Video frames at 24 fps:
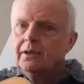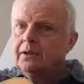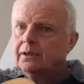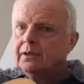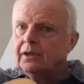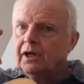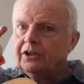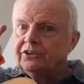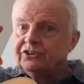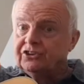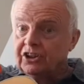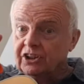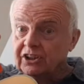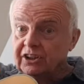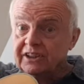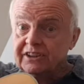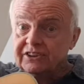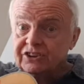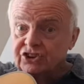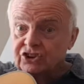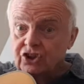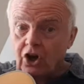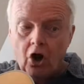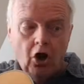Until
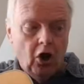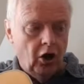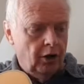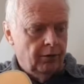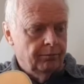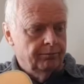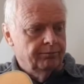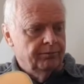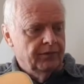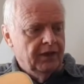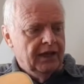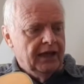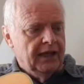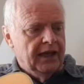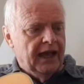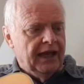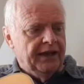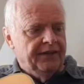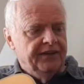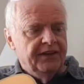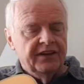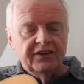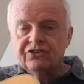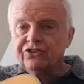this song.
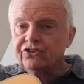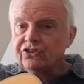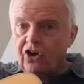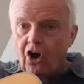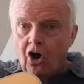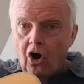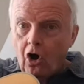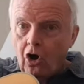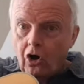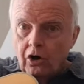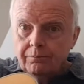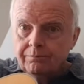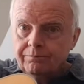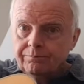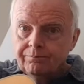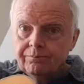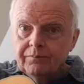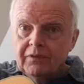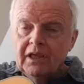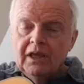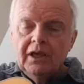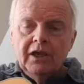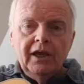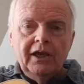And this song
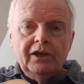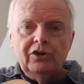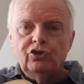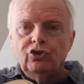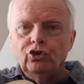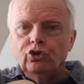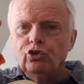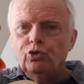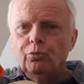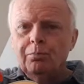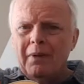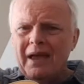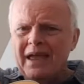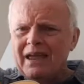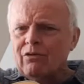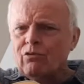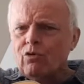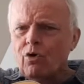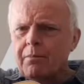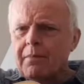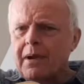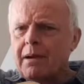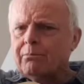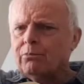is, you may
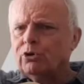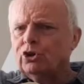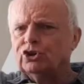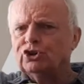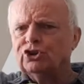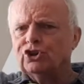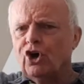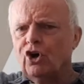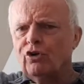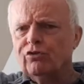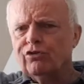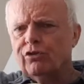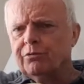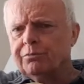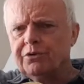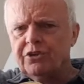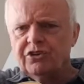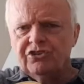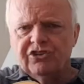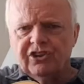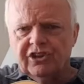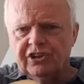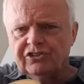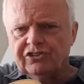remember a song from the
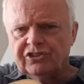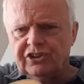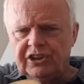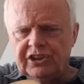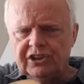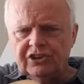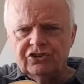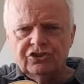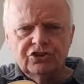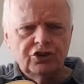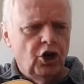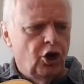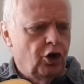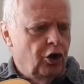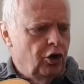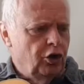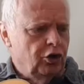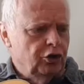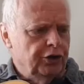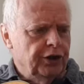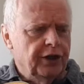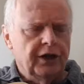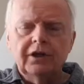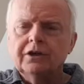60s
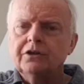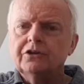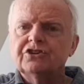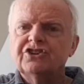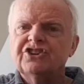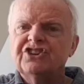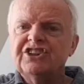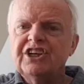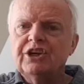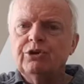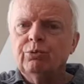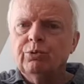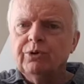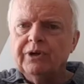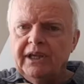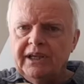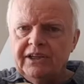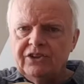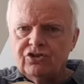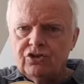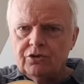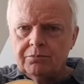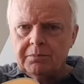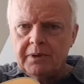called Secret
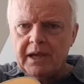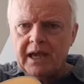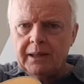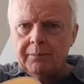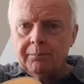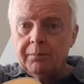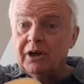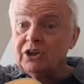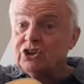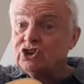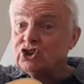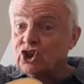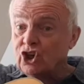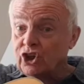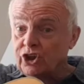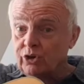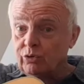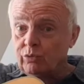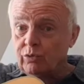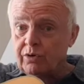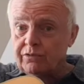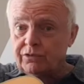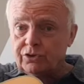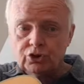Agent Man by Johnny
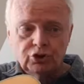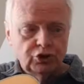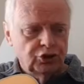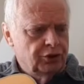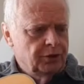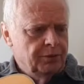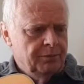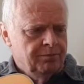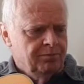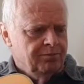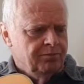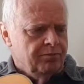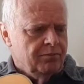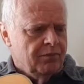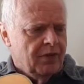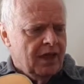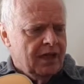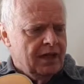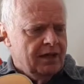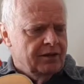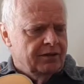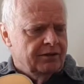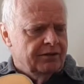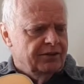Rivers.
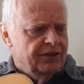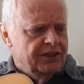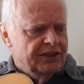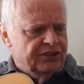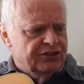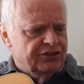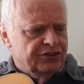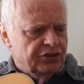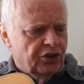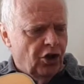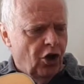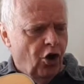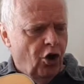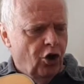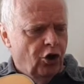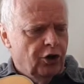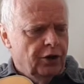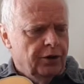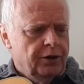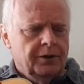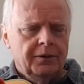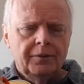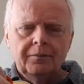This song,